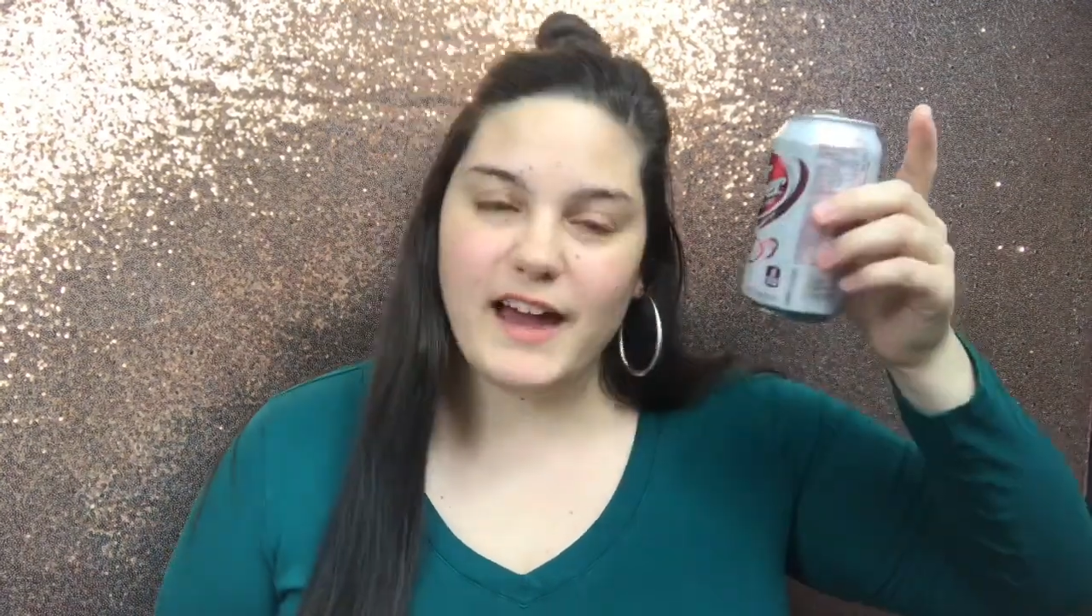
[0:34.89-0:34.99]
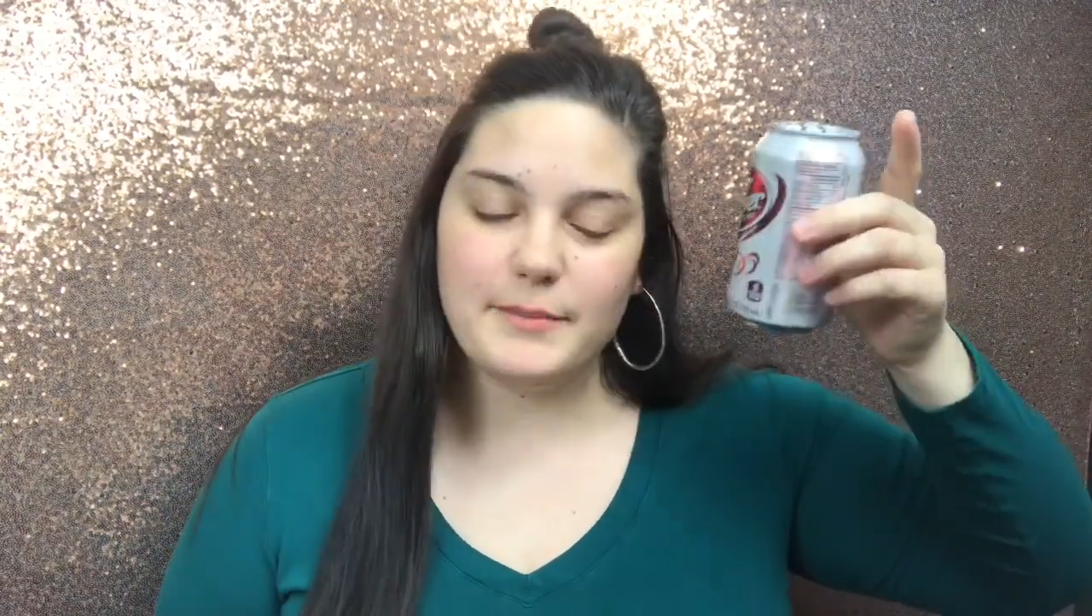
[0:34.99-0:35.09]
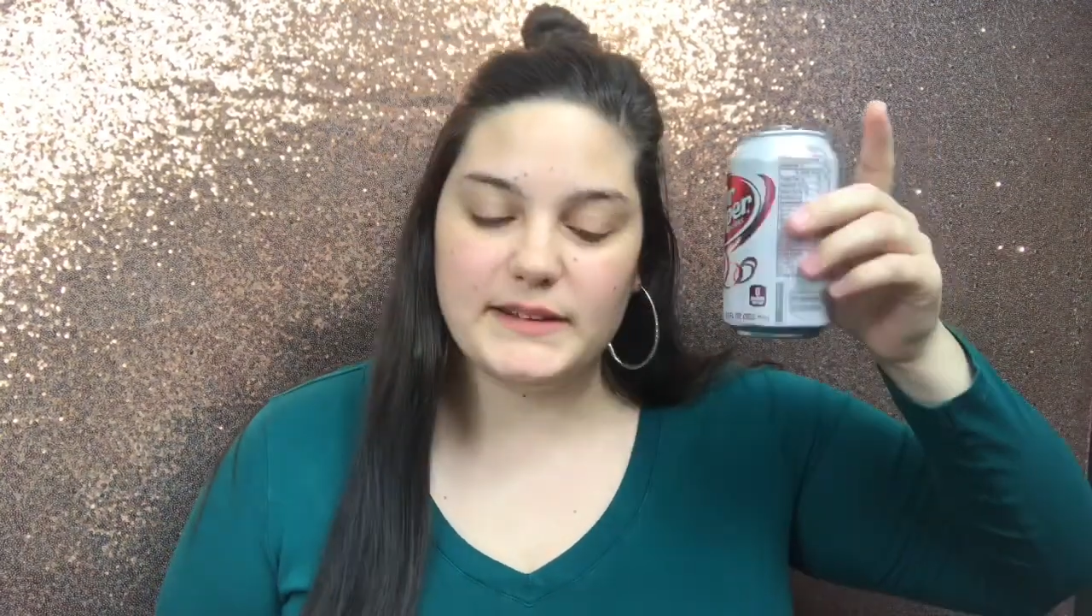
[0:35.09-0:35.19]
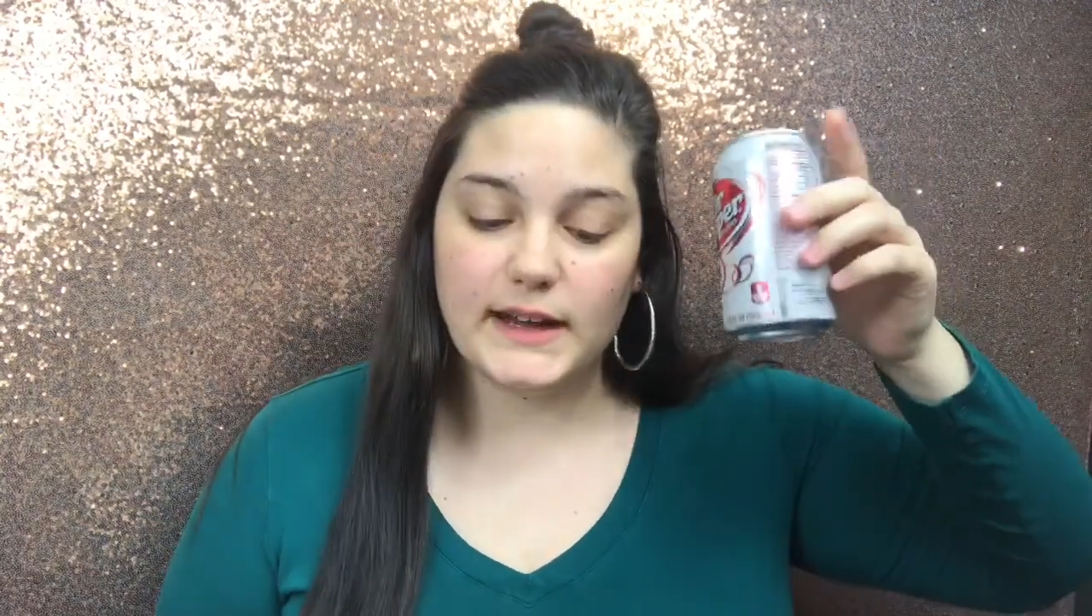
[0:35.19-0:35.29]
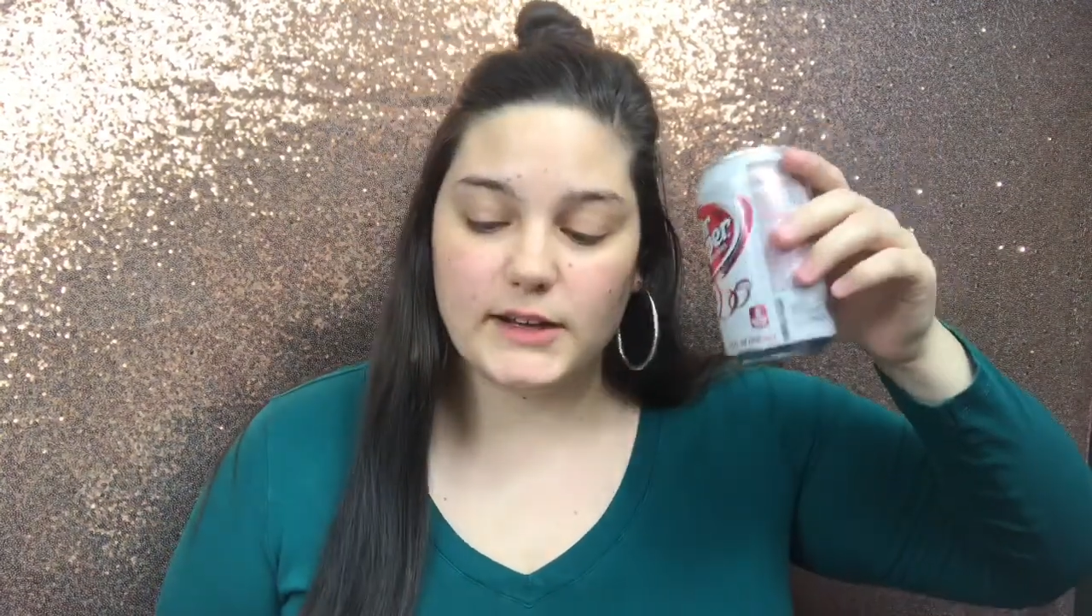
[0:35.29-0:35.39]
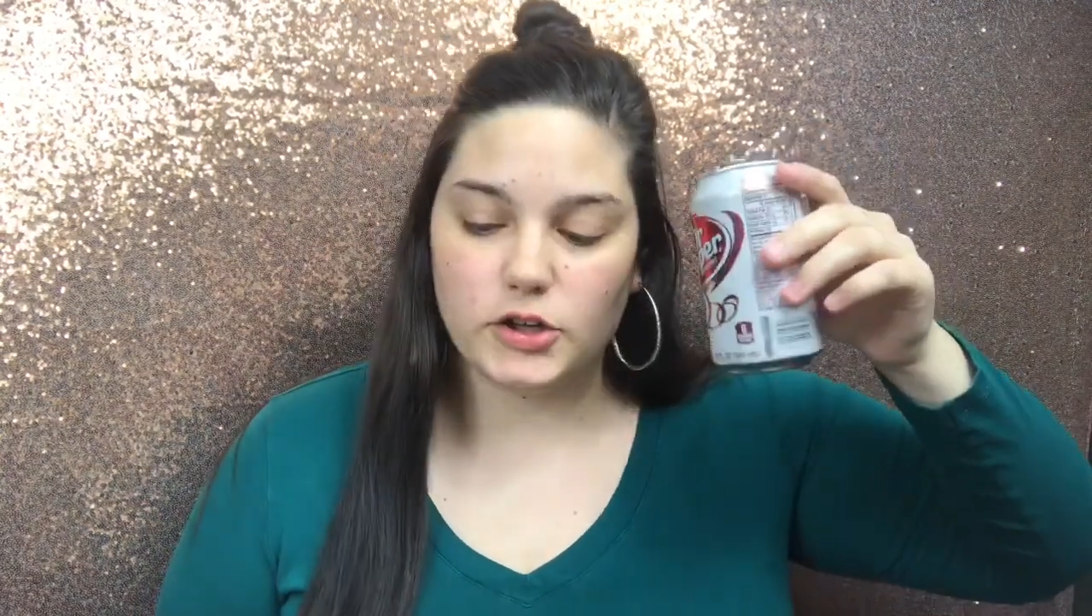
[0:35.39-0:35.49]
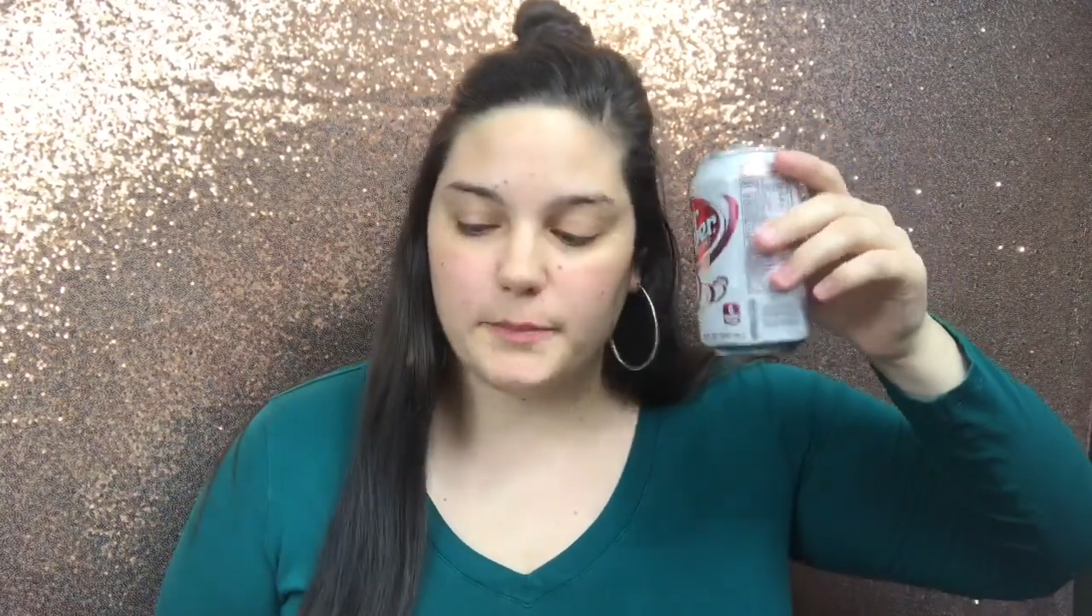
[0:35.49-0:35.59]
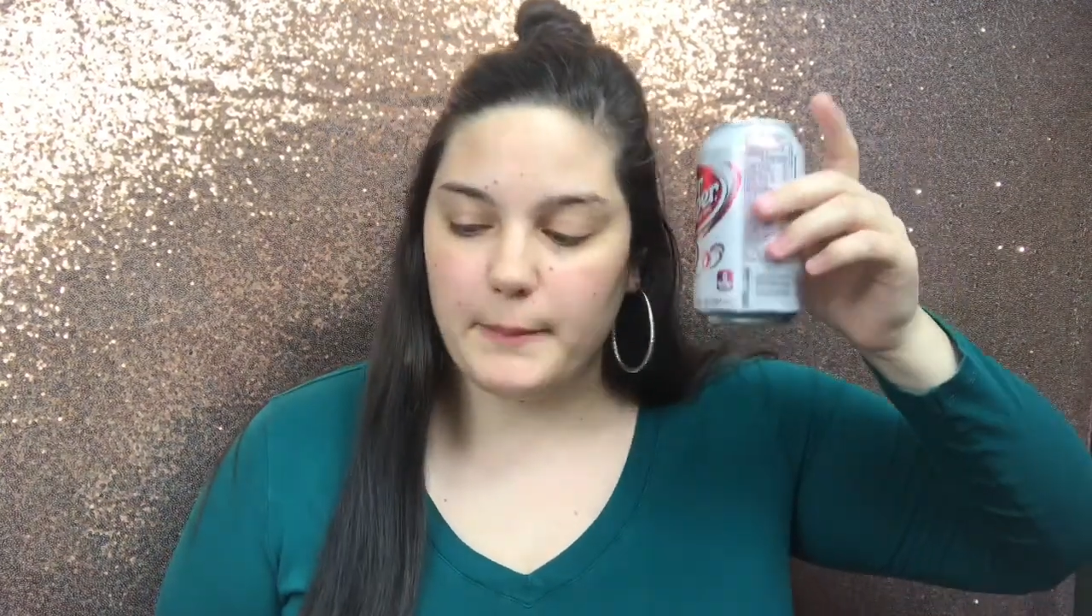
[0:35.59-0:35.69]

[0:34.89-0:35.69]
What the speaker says: I have my Diet Dr.